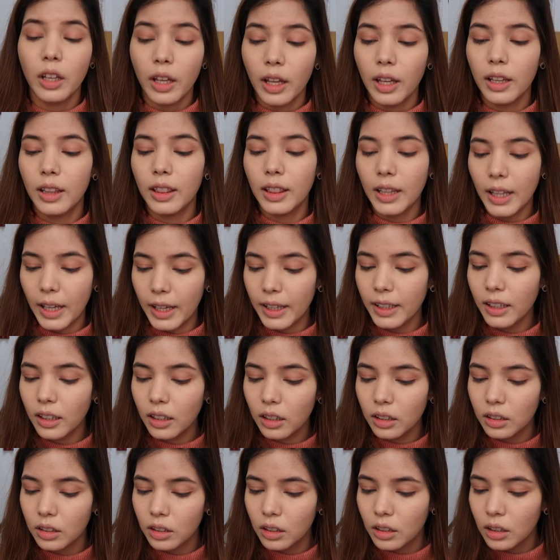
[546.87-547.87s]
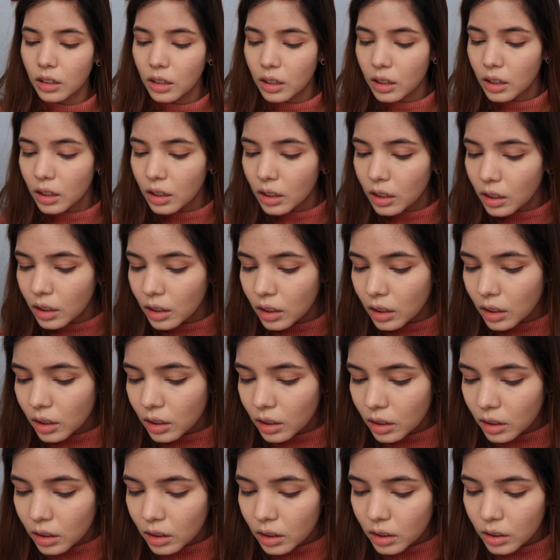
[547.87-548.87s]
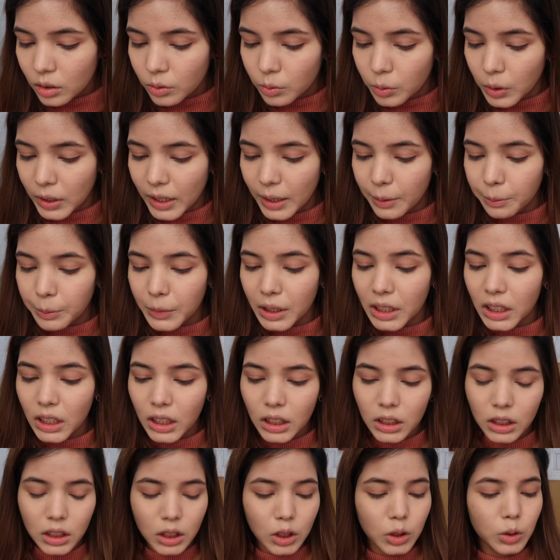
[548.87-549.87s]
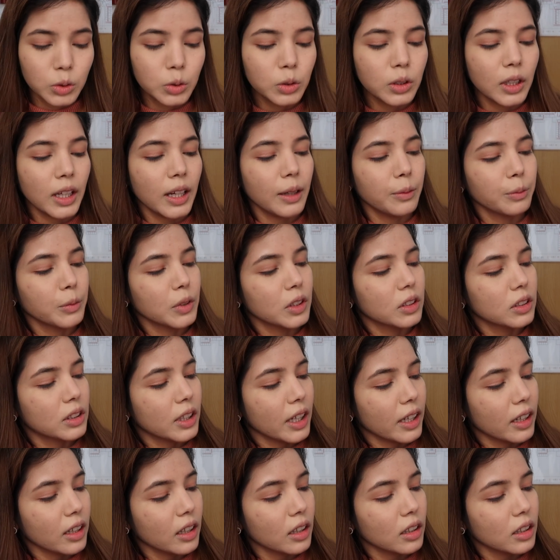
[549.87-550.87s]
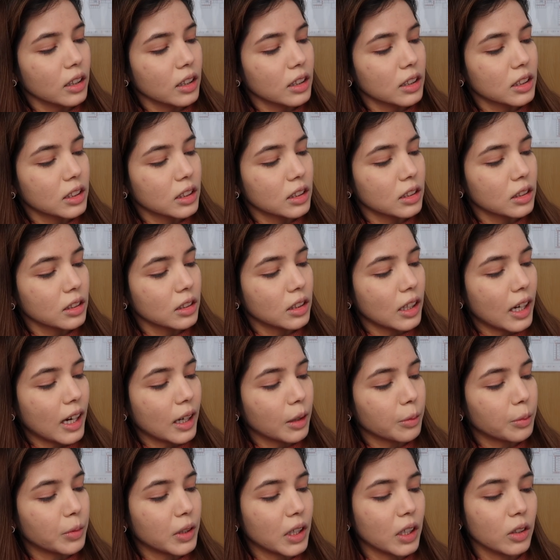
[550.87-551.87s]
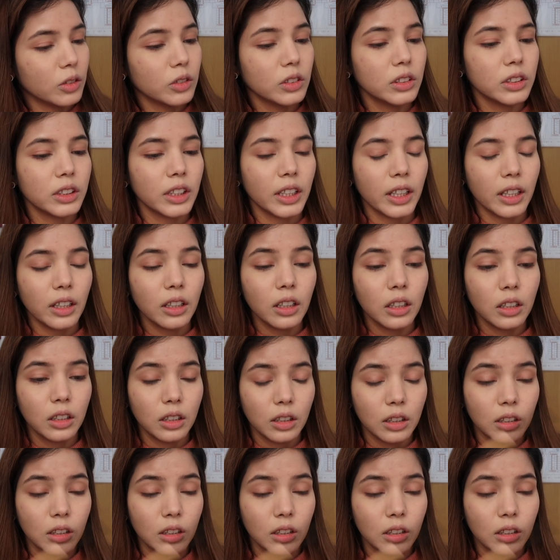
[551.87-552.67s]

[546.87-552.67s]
And then what I'm gonna do, I'm taking this dark brown shade,